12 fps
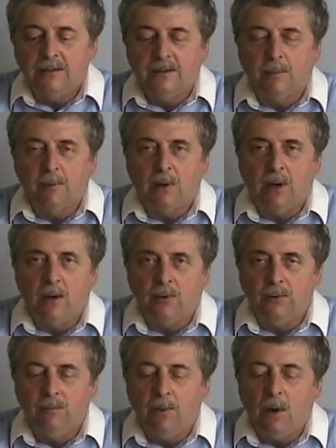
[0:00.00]

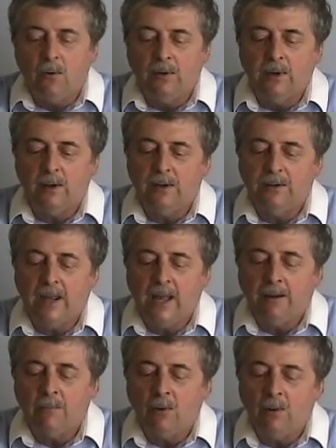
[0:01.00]
double-hulled boat, a
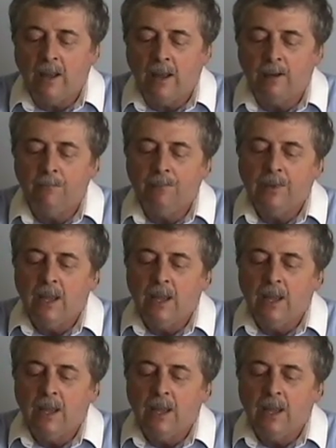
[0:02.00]
catamaran,